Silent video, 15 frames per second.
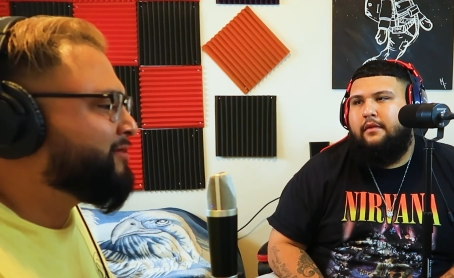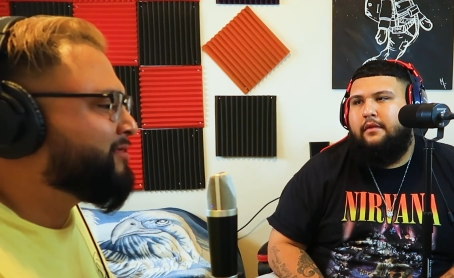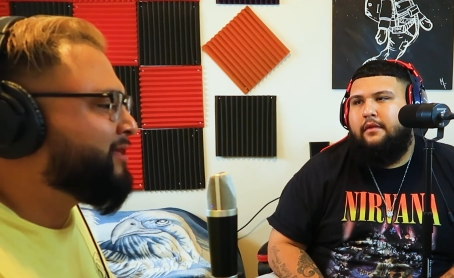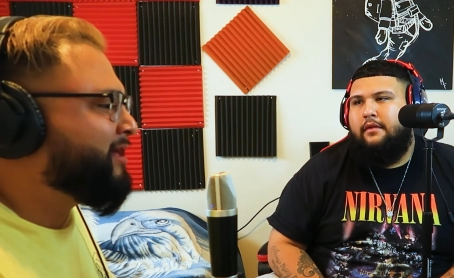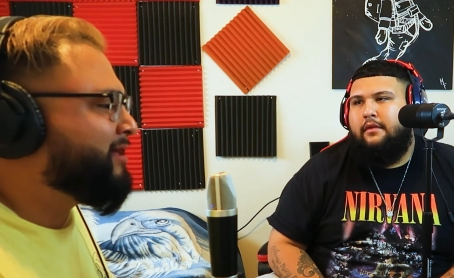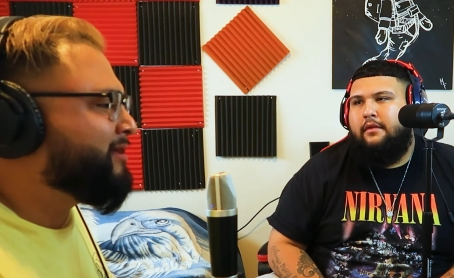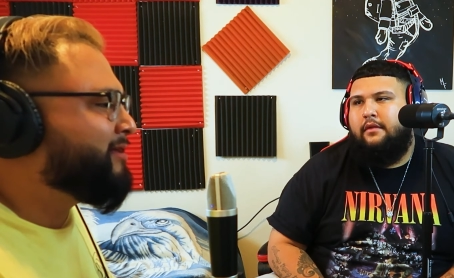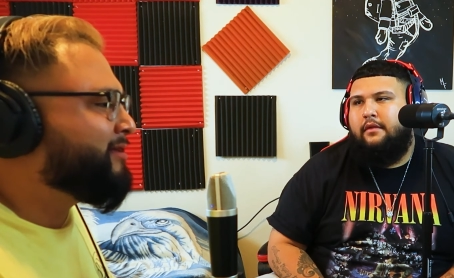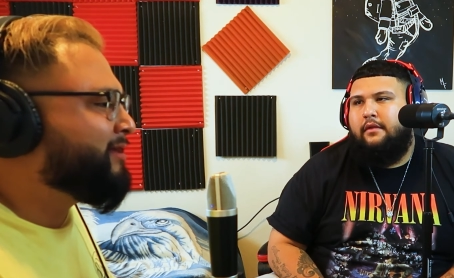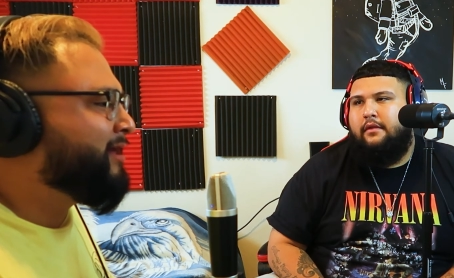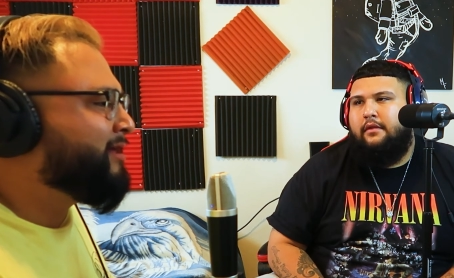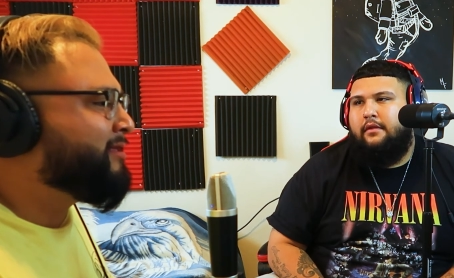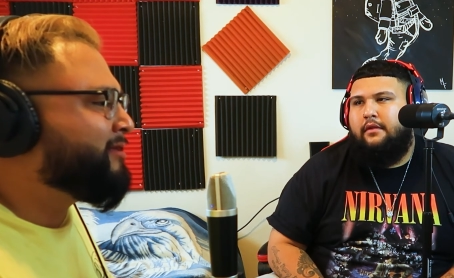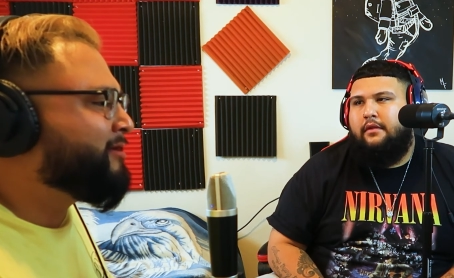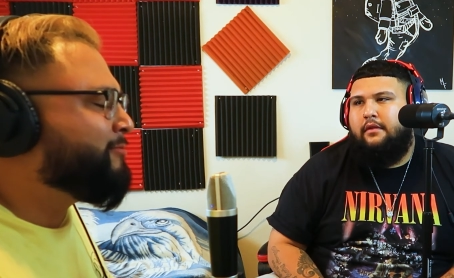Speaker 1: just get,
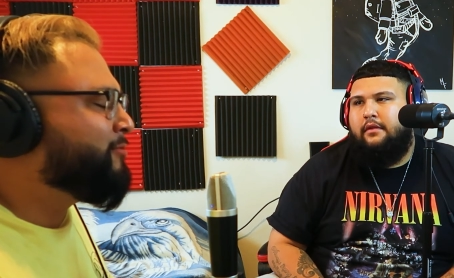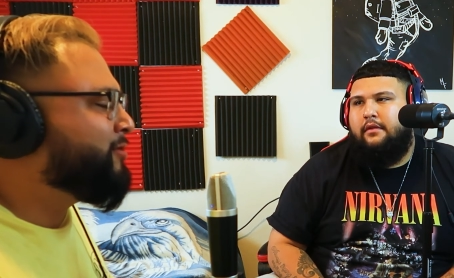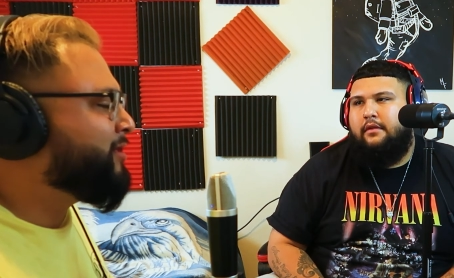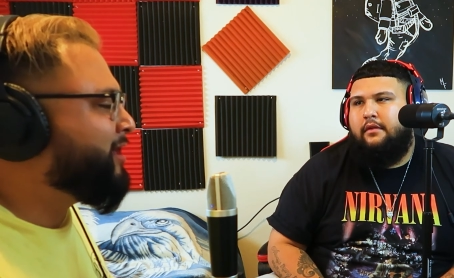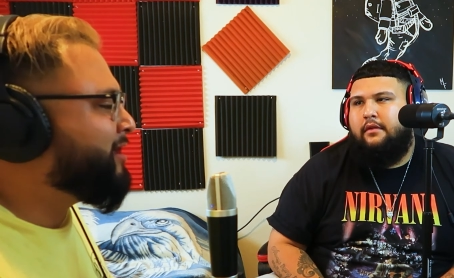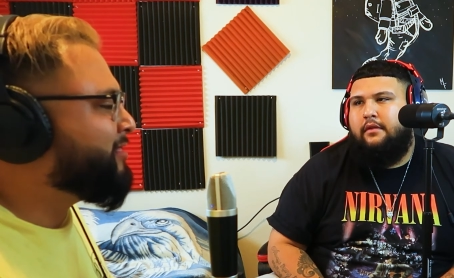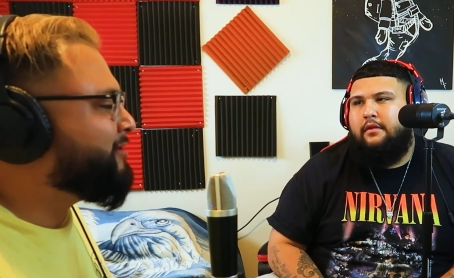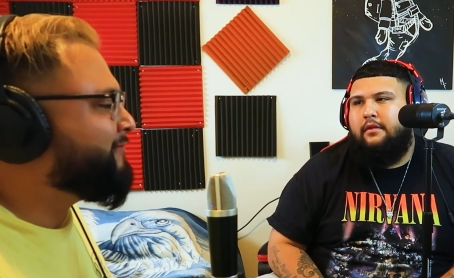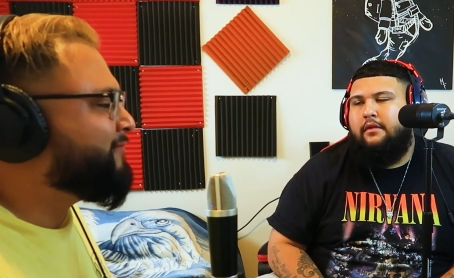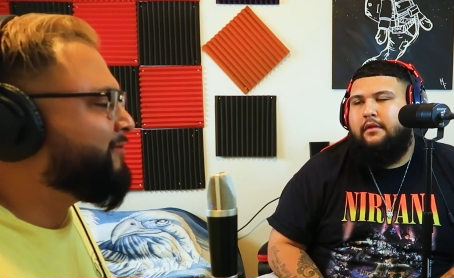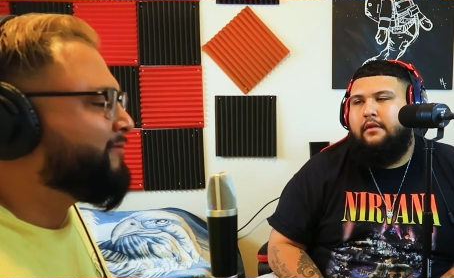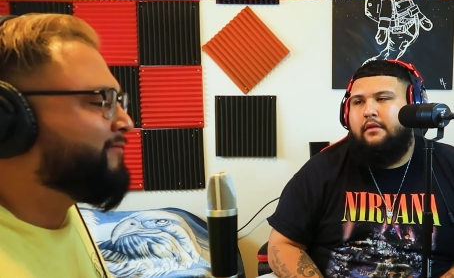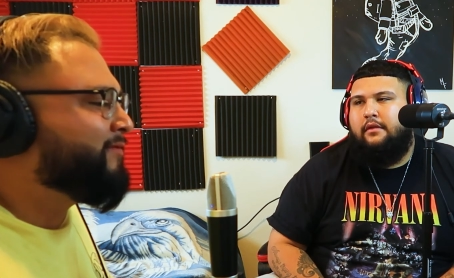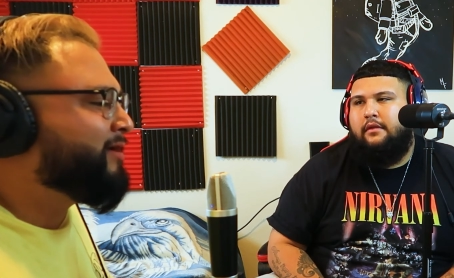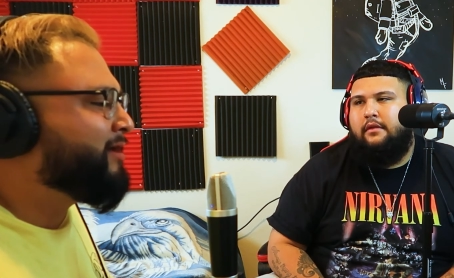getting the community together for
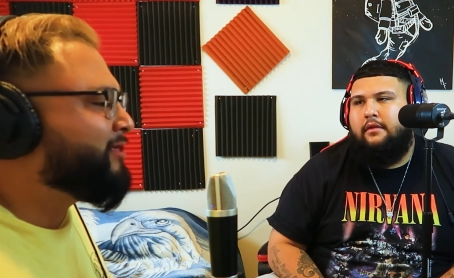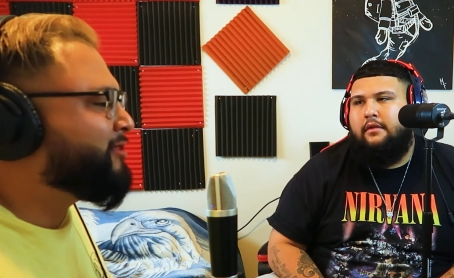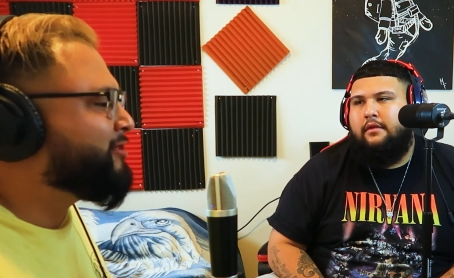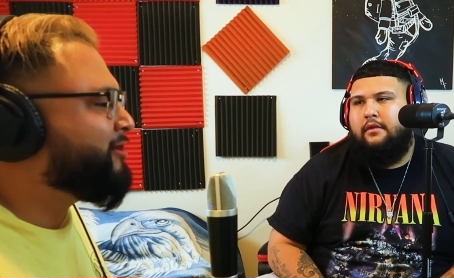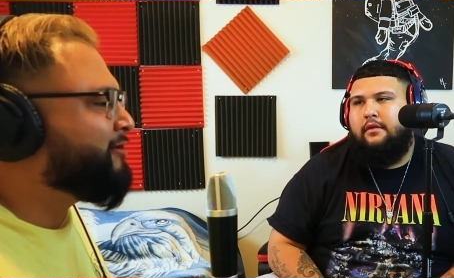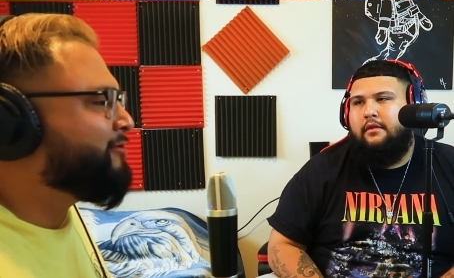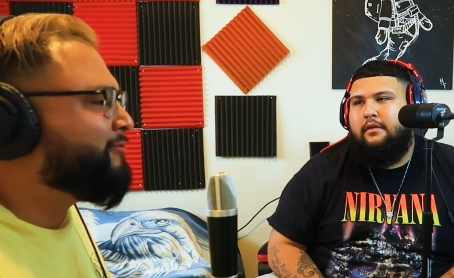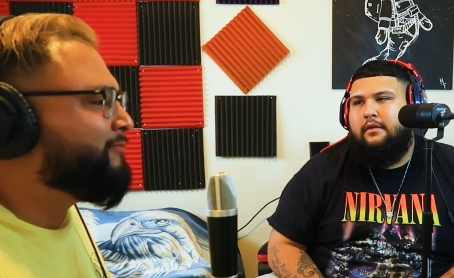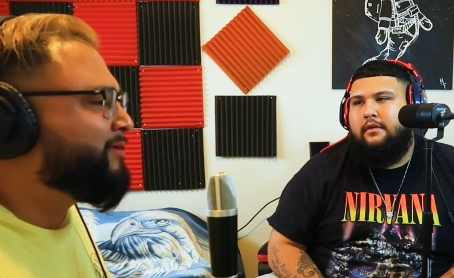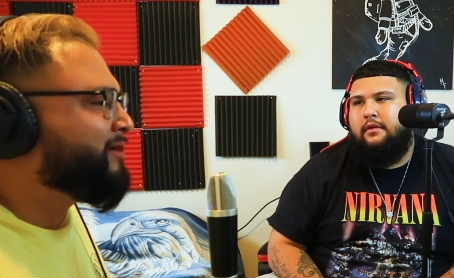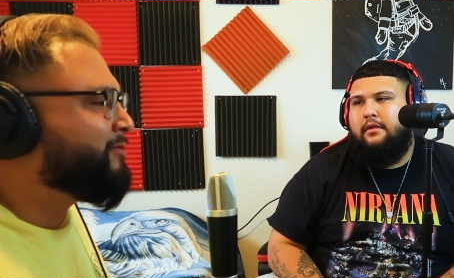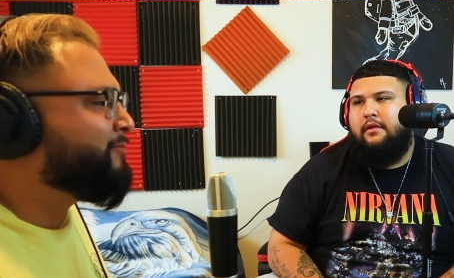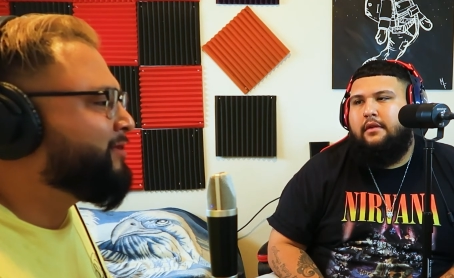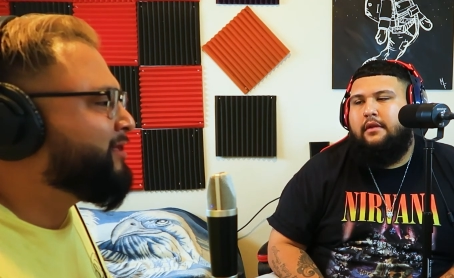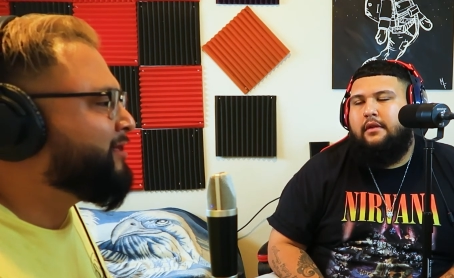a fucking show
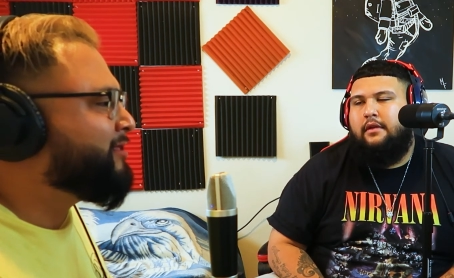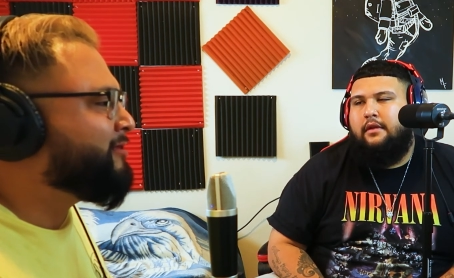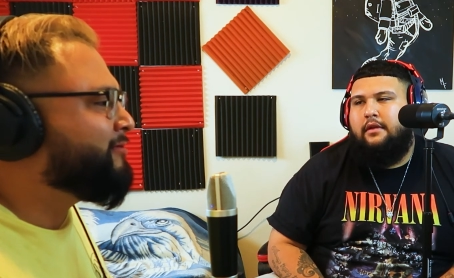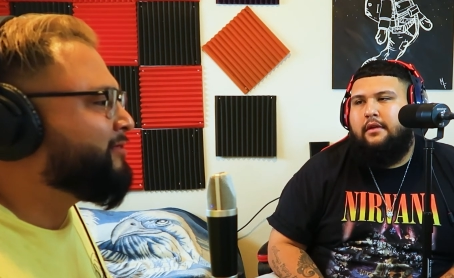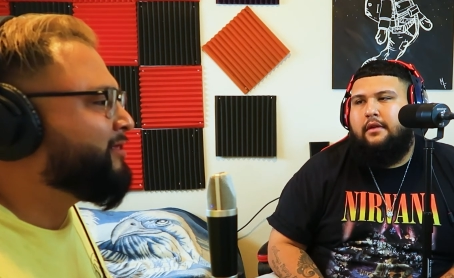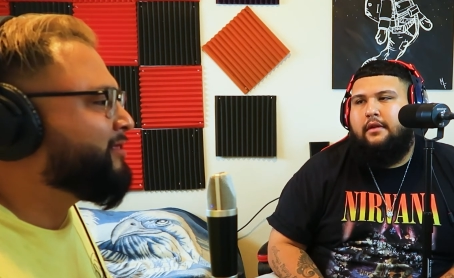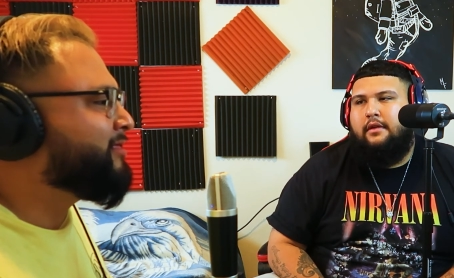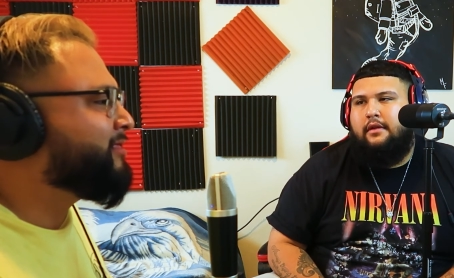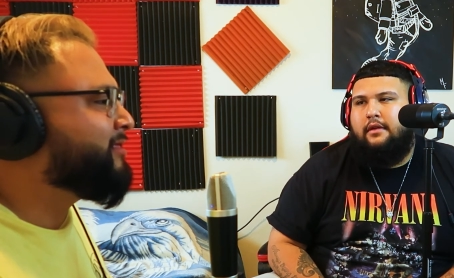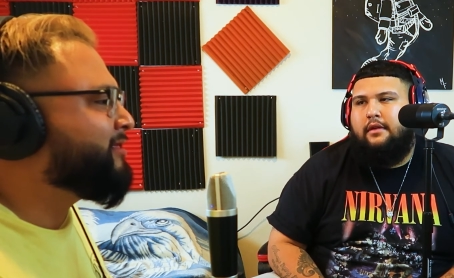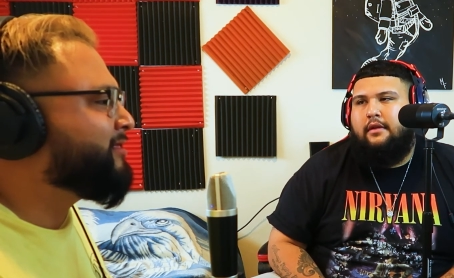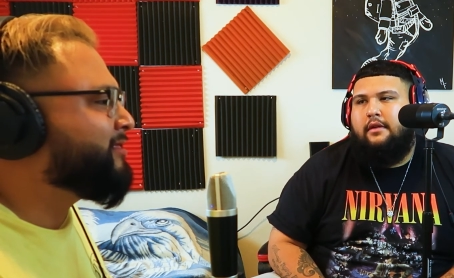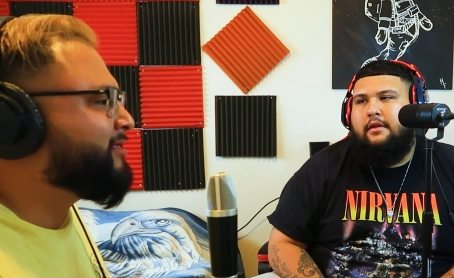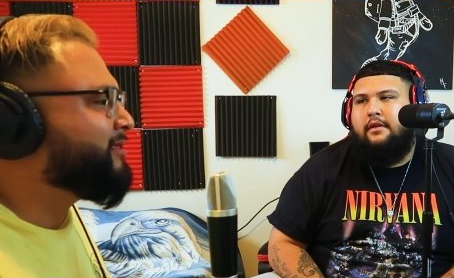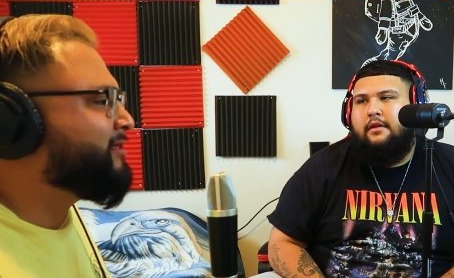because we need to do this.
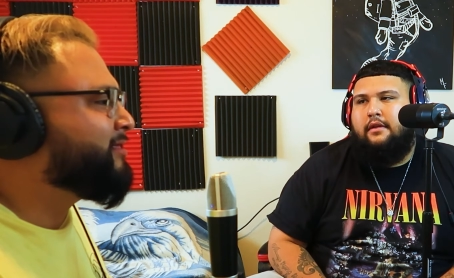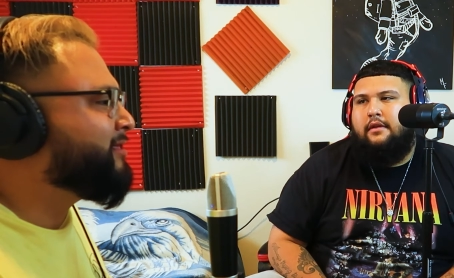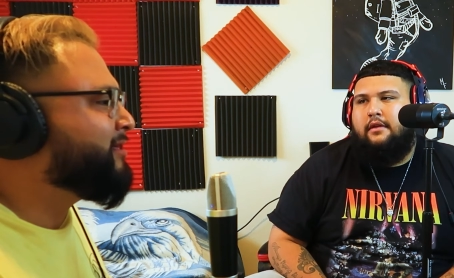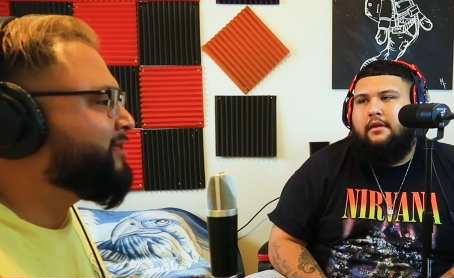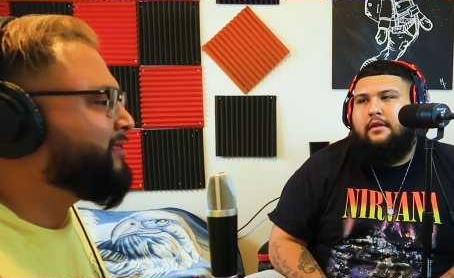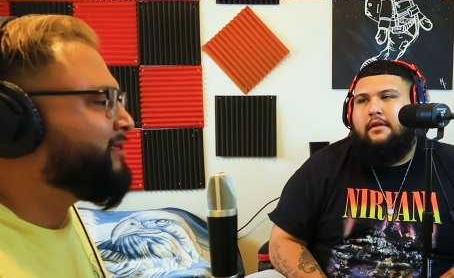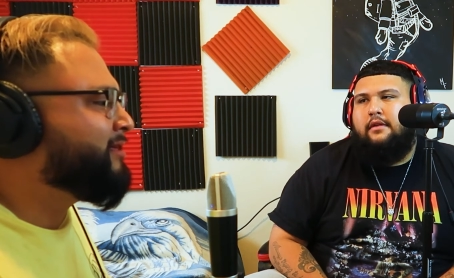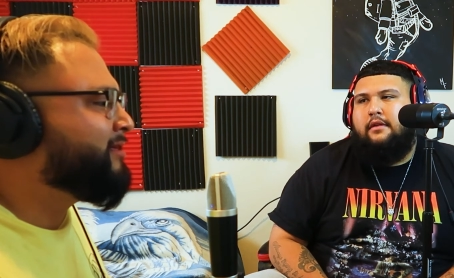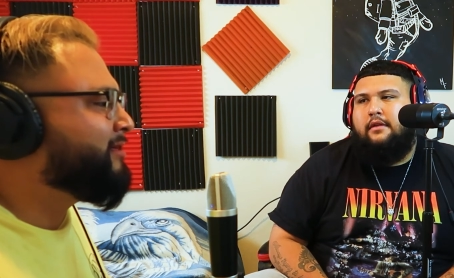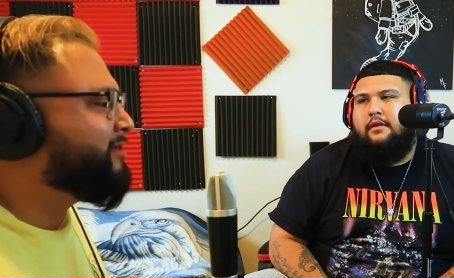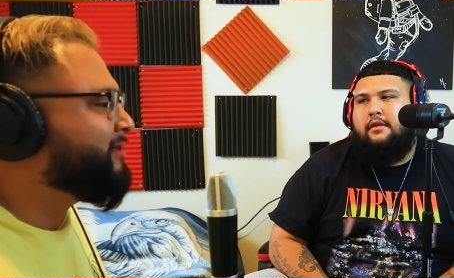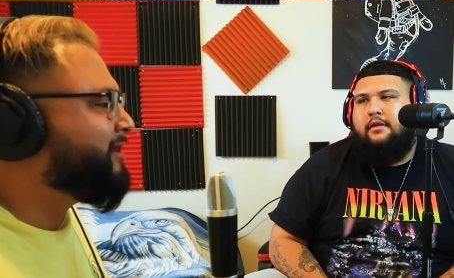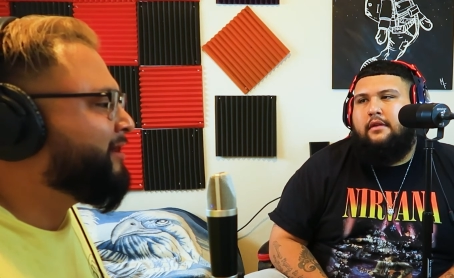It's it's easy.